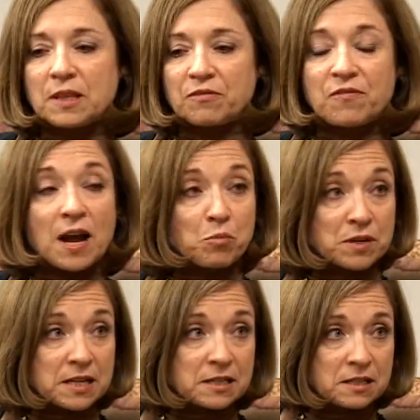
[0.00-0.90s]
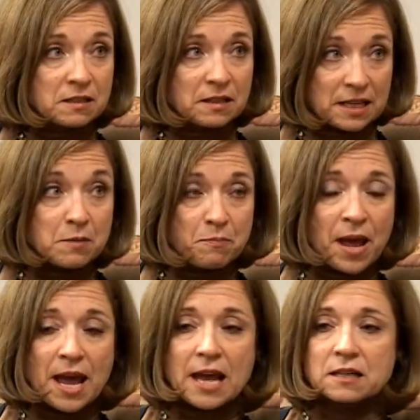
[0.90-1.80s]
that fibrin is
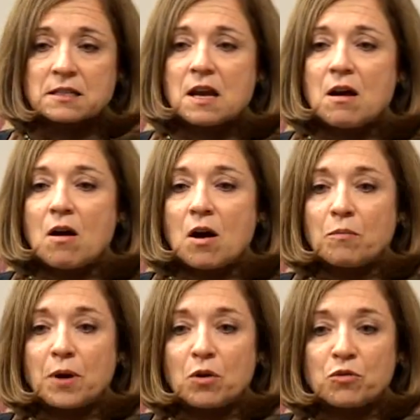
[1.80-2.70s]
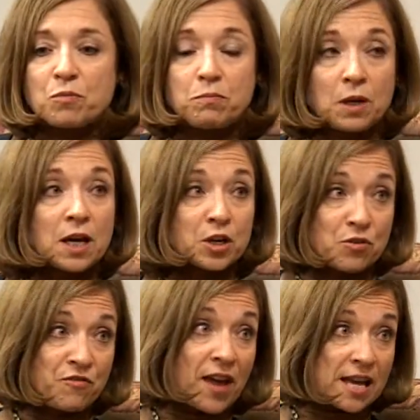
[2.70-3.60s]
impacts are both blood
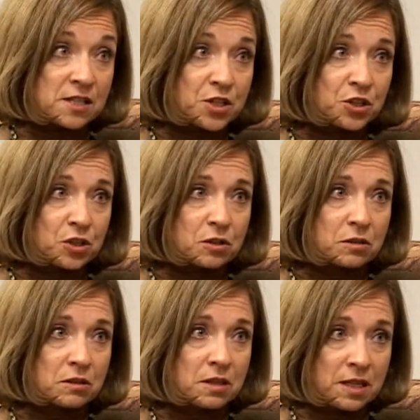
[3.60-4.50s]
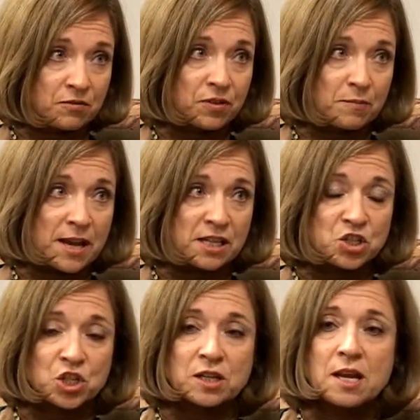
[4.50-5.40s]
or vascular
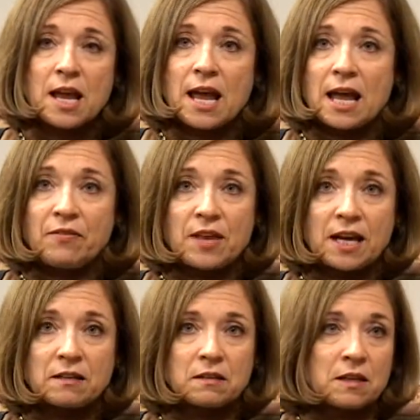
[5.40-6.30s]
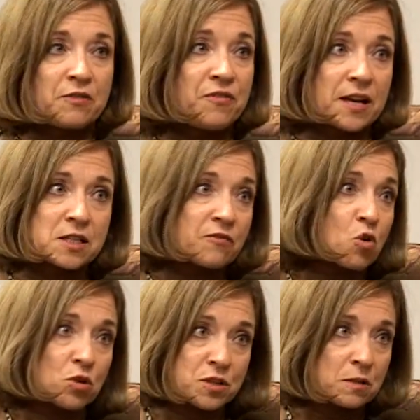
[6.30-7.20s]
inflammation, and that affects, of
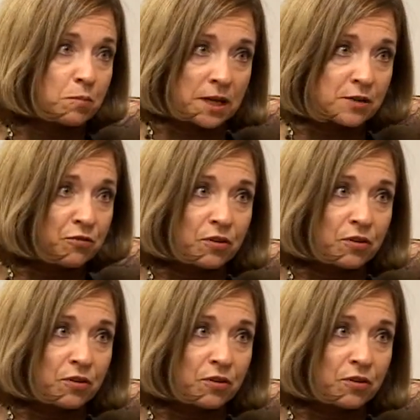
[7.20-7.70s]
course, the blood